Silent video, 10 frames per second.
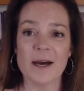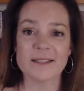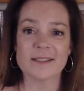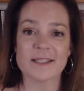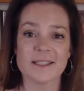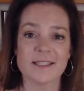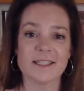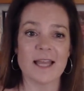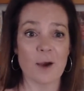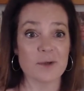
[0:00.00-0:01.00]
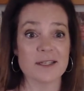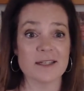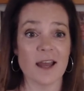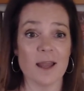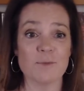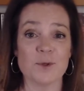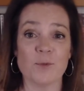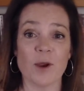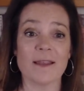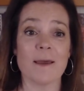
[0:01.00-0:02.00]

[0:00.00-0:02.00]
but now it is time to bring